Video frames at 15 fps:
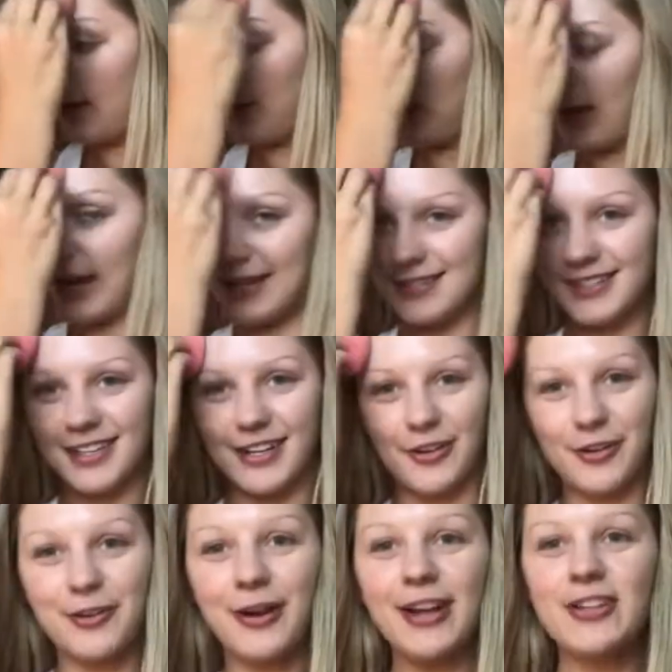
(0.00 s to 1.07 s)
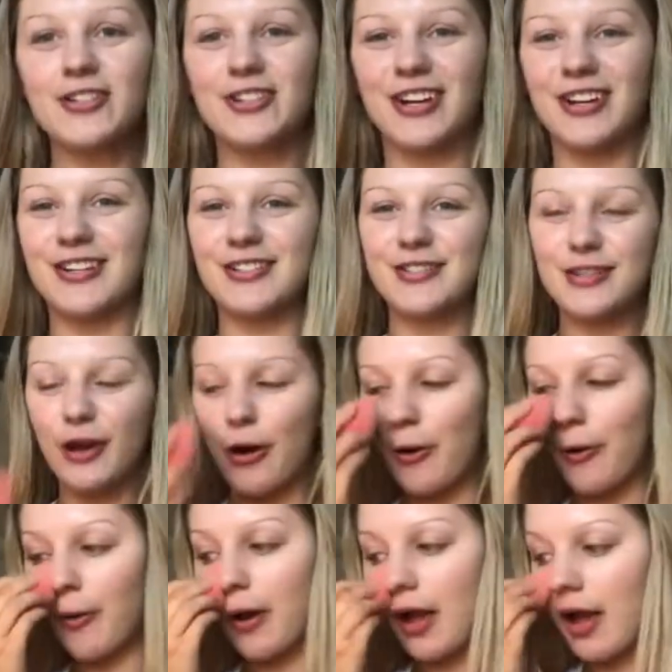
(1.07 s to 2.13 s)
I'll ask another question.
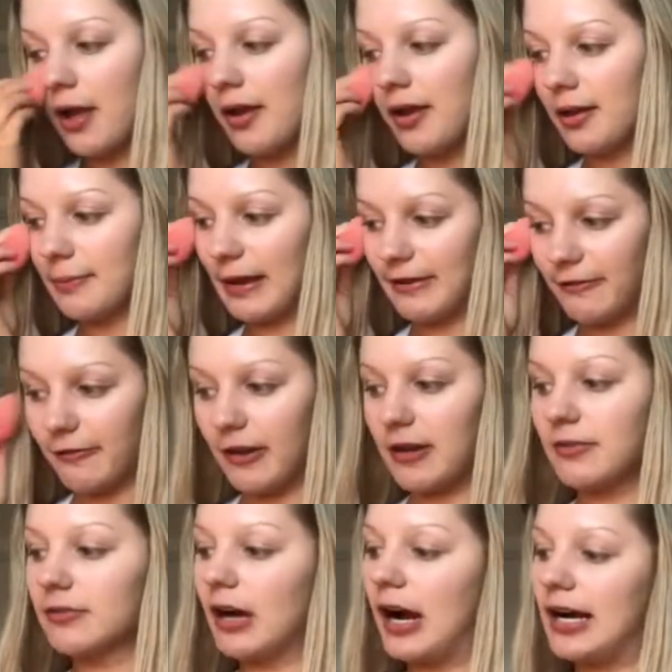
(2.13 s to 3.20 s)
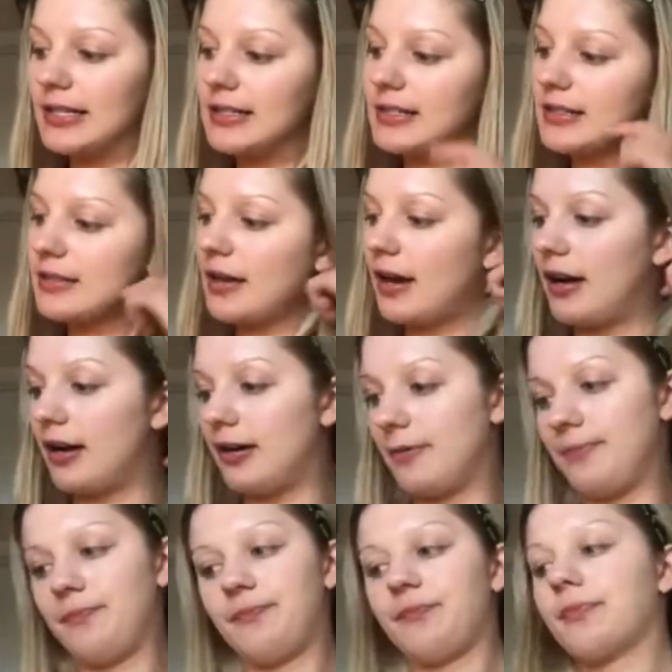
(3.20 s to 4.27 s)
So my friend Ross
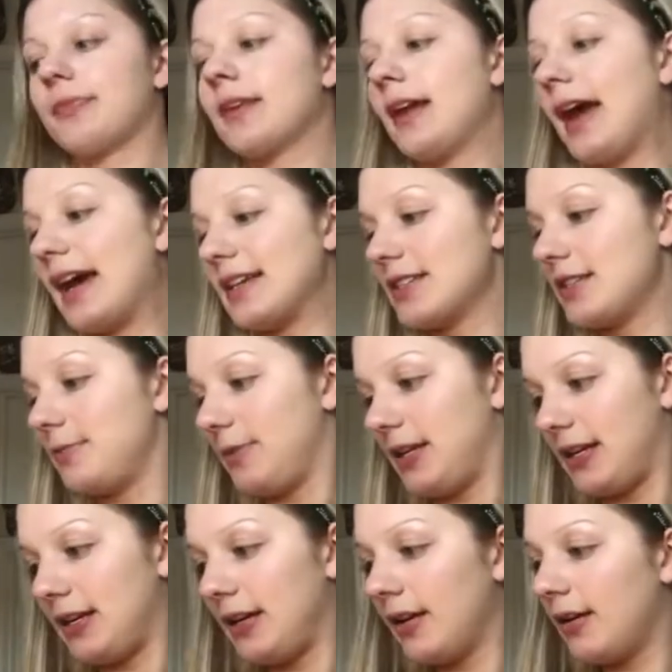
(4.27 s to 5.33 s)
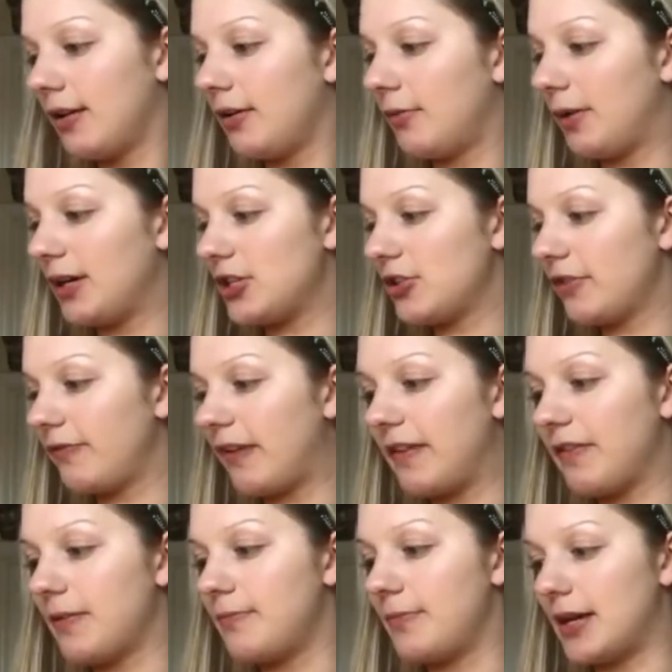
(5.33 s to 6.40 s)
asked me, what is your
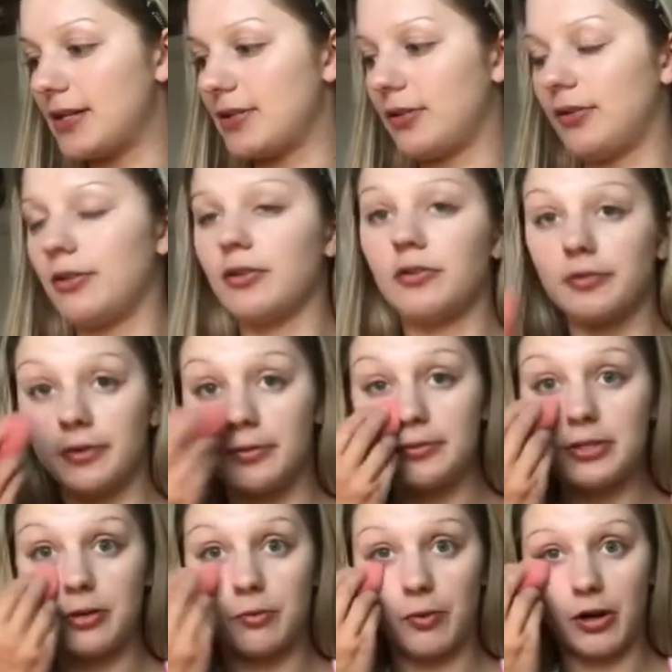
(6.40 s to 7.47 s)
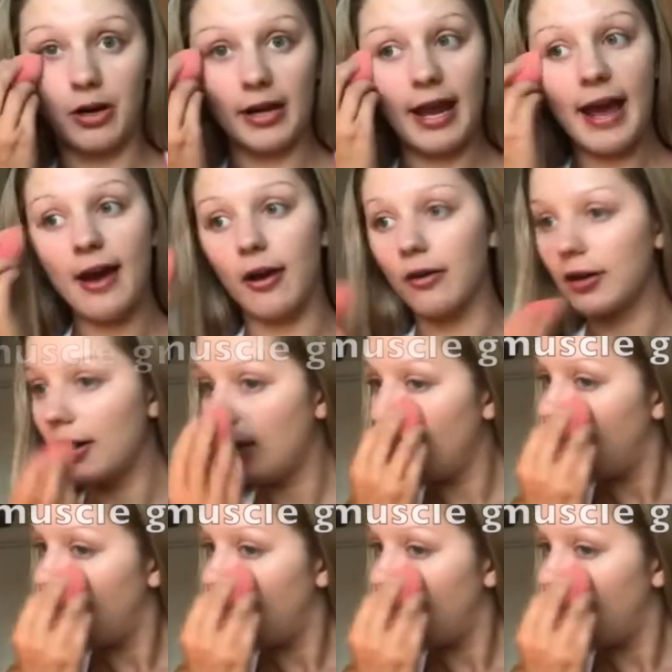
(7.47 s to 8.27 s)
favorite muscle group to work out?